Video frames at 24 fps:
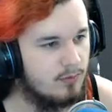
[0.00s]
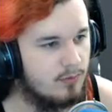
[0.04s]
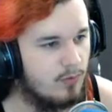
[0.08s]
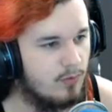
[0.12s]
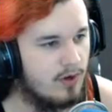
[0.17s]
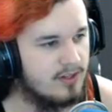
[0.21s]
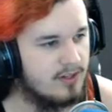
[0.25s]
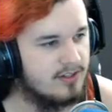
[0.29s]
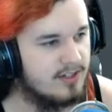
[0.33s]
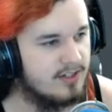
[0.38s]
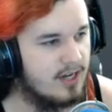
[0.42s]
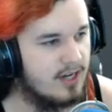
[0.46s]

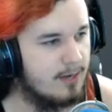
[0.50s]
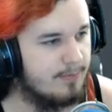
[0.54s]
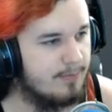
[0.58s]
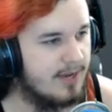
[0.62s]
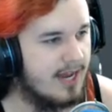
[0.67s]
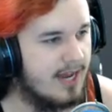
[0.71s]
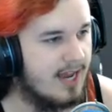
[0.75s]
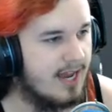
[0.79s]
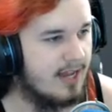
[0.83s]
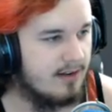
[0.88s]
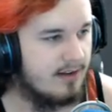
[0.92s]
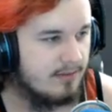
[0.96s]
One's not
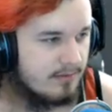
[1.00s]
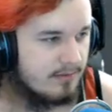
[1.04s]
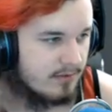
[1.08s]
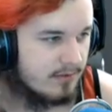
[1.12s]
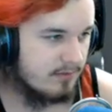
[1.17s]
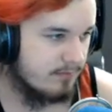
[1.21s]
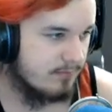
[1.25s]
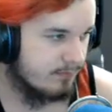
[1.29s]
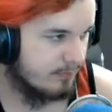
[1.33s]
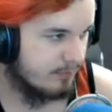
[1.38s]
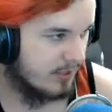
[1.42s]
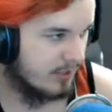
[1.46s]
bad,
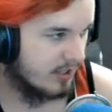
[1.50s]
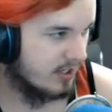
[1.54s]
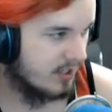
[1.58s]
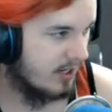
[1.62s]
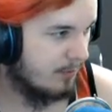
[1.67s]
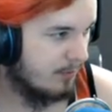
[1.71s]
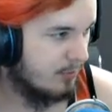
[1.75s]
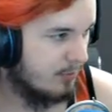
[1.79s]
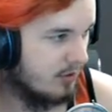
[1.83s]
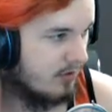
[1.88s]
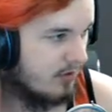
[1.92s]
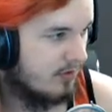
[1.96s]
but a
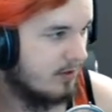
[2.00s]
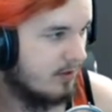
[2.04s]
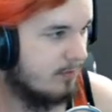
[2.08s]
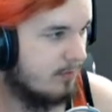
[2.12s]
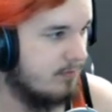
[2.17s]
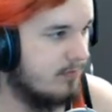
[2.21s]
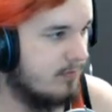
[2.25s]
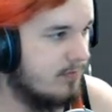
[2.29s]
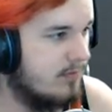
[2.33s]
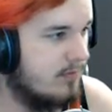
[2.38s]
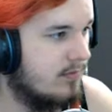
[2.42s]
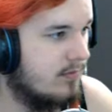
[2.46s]
couple of
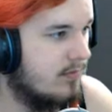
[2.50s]
them